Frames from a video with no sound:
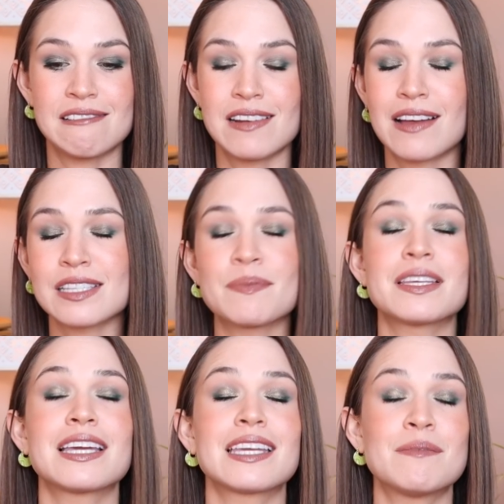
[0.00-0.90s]
not
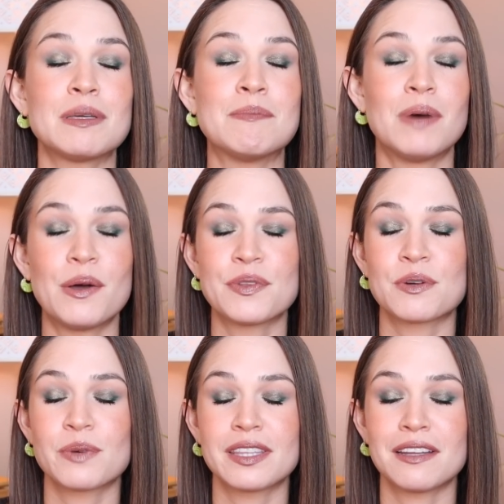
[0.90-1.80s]
something I can be
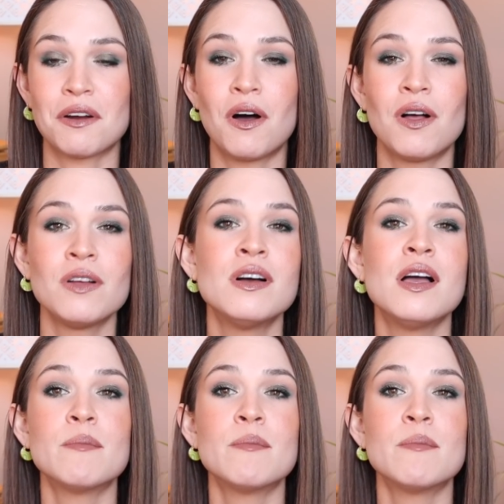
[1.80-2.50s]
bothered with at all.